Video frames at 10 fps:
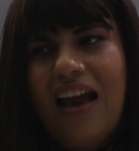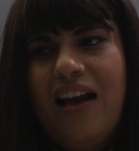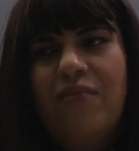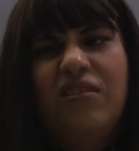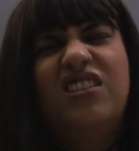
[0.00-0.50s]

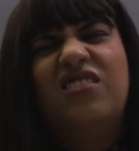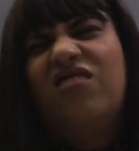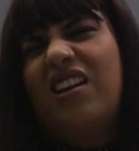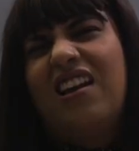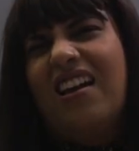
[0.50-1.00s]
I just
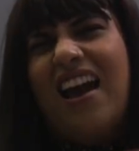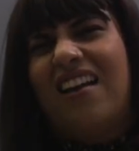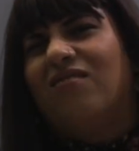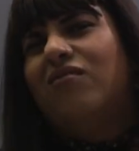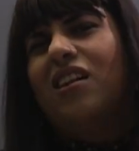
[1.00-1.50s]
really,
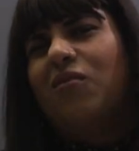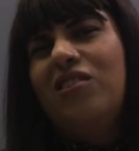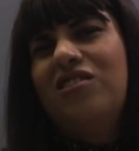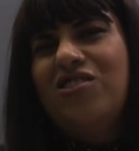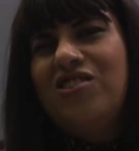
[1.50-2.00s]
again, really
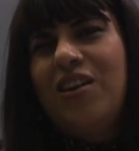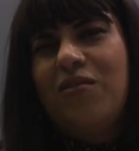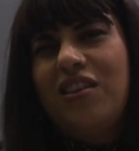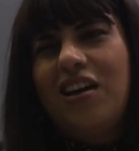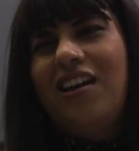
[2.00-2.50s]
wanted to share
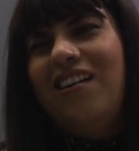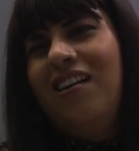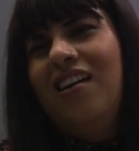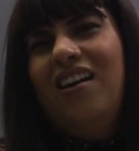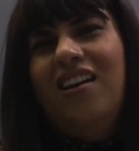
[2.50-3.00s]
with you
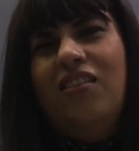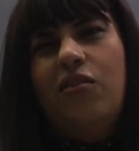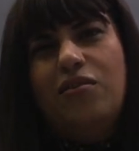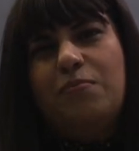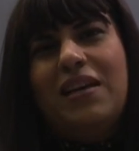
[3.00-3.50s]

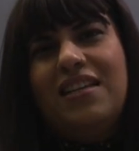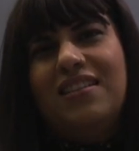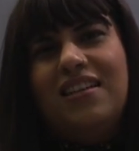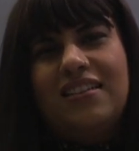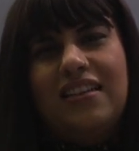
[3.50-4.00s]
the those
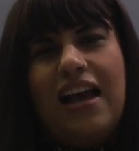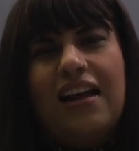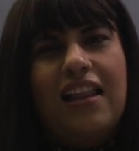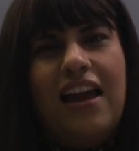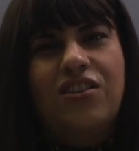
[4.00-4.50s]
pieces and
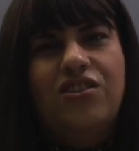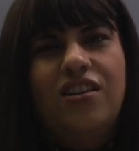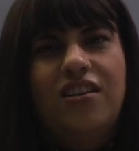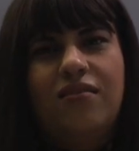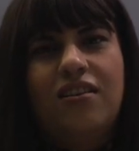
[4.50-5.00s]
that
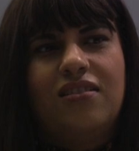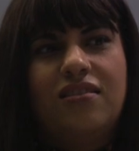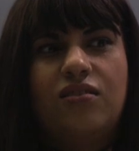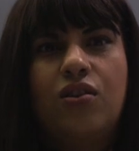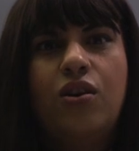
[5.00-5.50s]
collection,
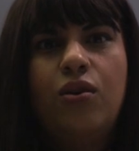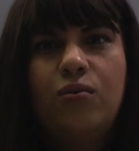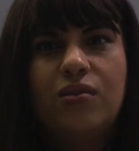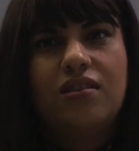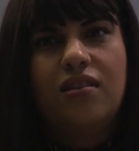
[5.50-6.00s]
because
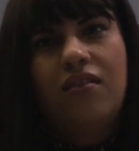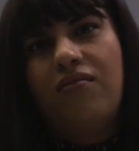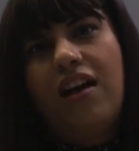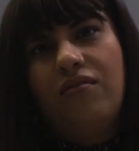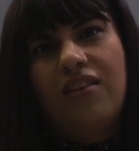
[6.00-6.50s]
who doesn't love
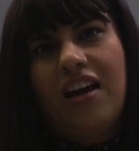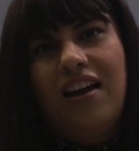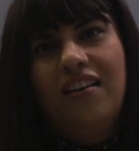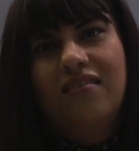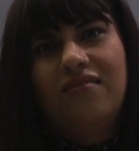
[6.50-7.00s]

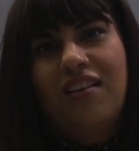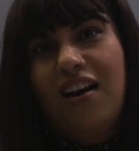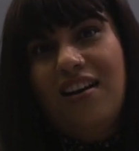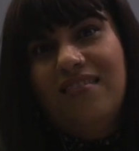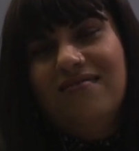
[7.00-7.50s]
LV,
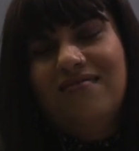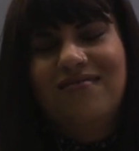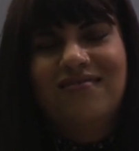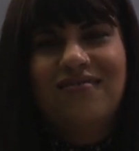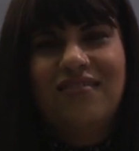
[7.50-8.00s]
right?
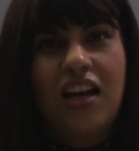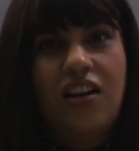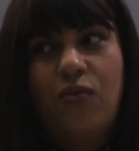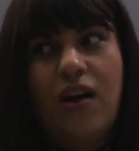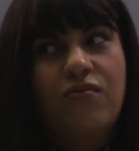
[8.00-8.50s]
I
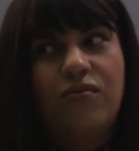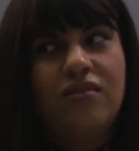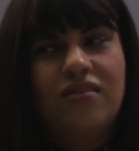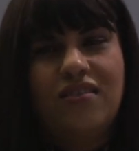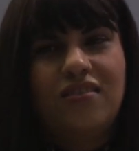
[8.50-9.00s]
know
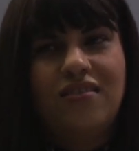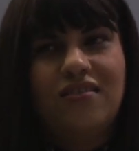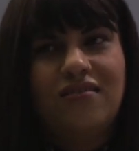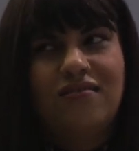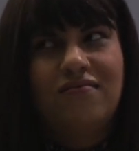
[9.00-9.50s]
everyone does,
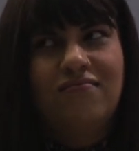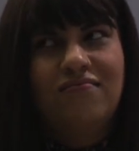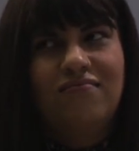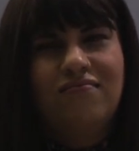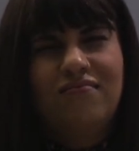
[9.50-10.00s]

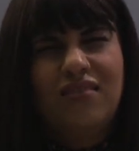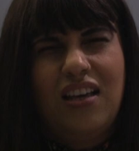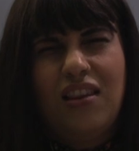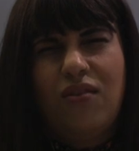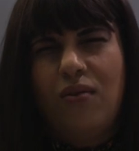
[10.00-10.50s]

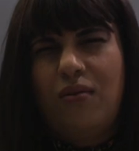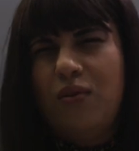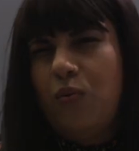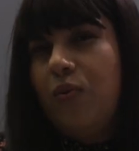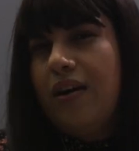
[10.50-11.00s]
in their own
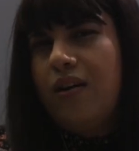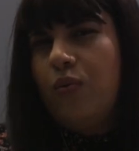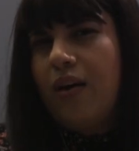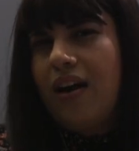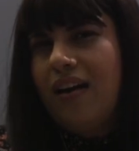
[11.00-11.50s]
little
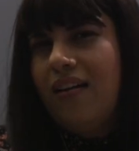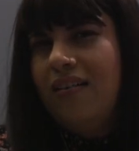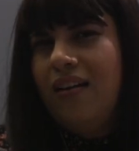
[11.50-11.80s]
weird way.